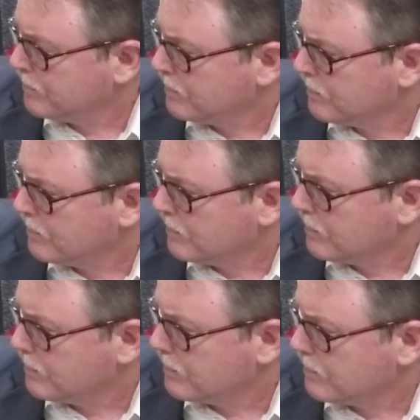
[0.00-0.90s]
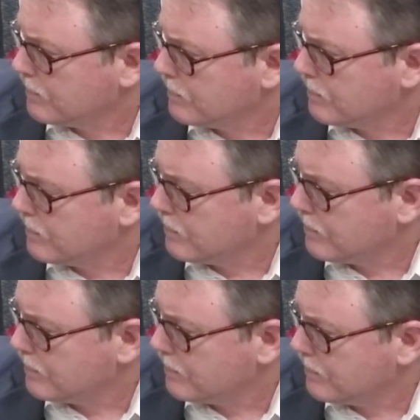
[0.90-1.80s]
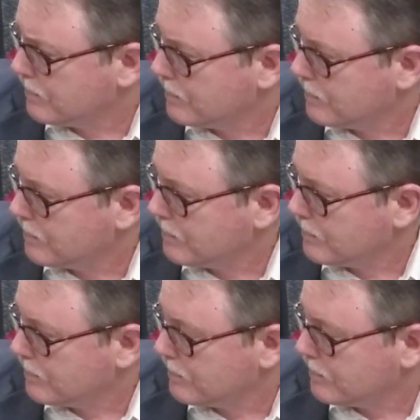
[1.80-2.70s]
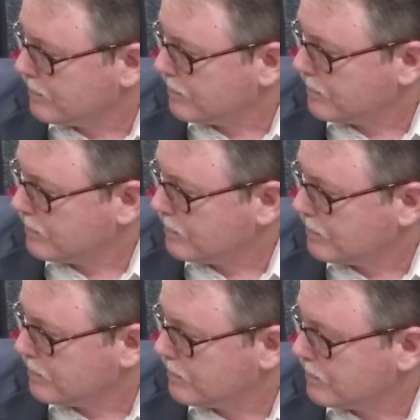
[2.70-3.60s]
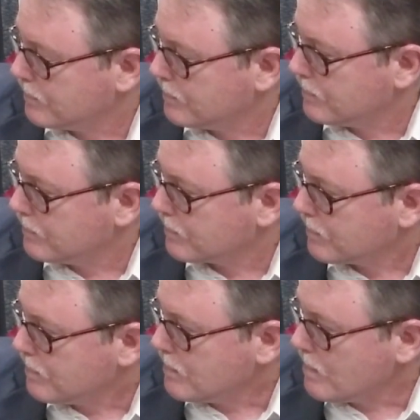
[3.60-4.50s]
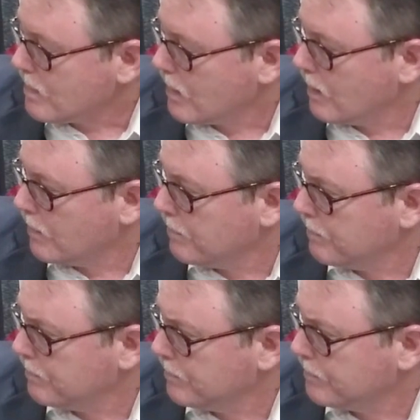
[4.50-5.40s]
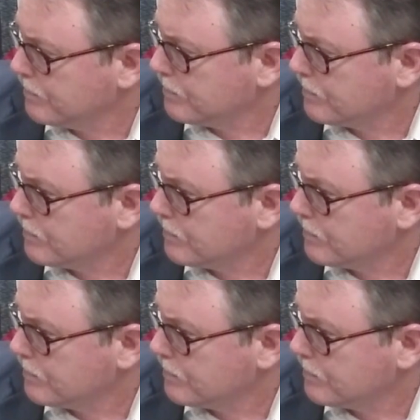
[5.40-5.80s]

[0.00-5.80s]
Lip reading: (silent)